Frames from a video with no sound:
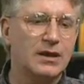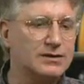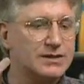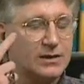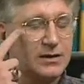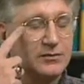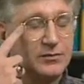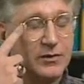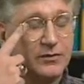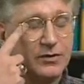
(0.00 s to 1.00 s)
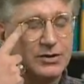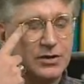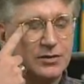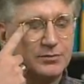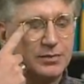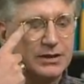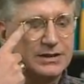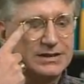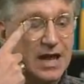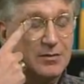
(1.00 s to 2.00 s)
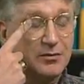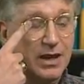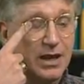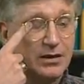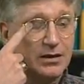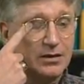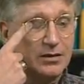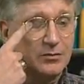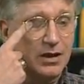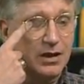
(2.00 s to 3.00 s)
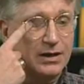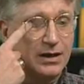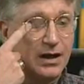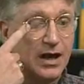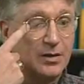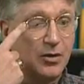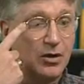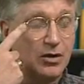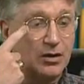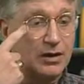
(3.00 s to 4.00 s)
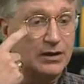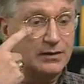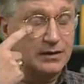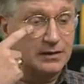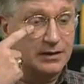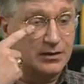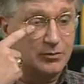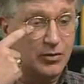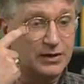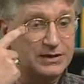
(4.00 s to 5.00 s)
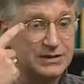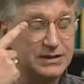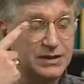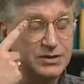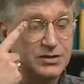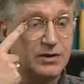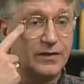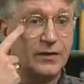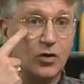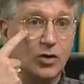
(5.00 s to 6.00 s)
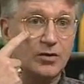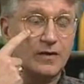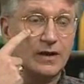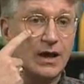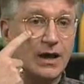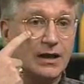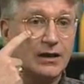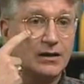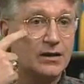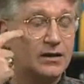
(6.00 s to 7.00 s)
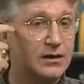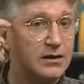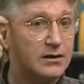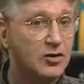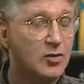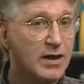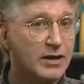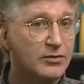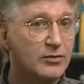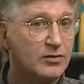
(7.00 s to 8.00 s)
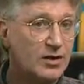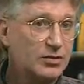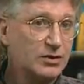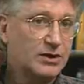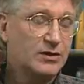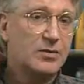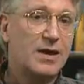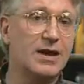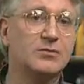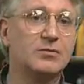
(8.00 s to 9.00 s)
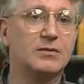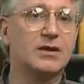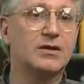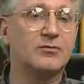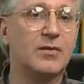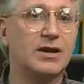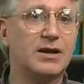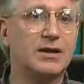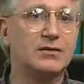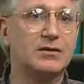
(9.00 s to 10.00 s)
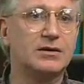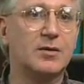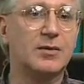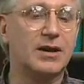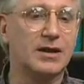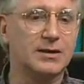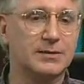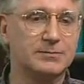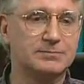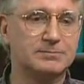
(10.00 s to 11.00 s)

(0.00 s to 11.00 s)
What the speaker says: It's a very sharp stabbing pain in my eyeball, and then the burning sensation around the orbit of the eye. It'll go back through the temple into the back of my head and then down my neck.